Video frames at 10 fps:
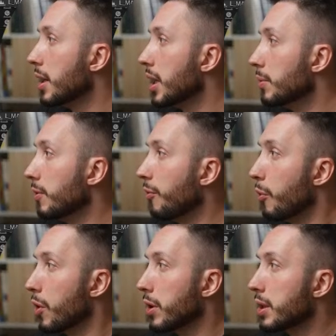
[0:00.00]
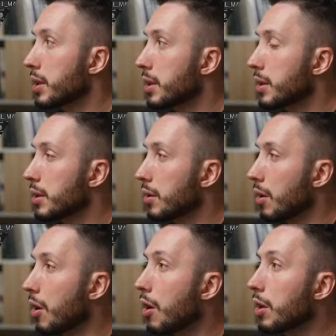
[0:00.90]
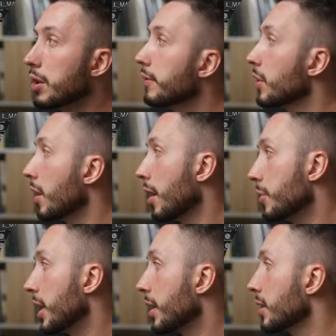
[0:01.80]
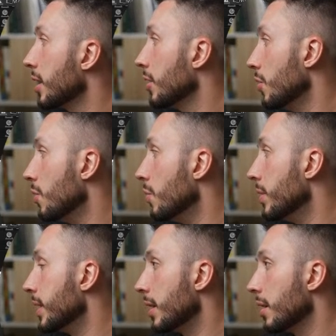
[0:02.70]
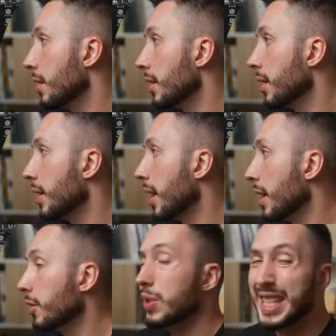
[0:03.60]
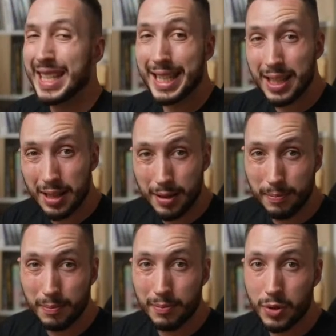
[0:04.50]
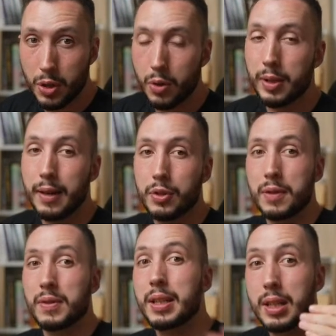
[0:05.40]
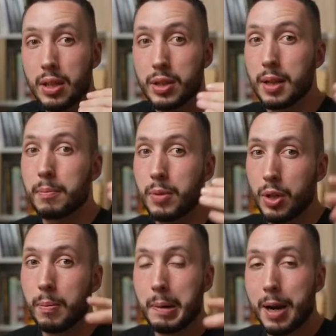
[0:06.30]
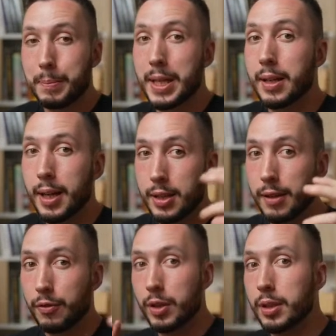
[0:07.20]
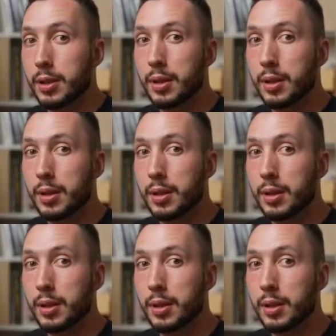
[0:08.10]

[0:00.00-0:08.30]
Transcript: It will force all of your objects that use LODs, so levels of details that pop in at different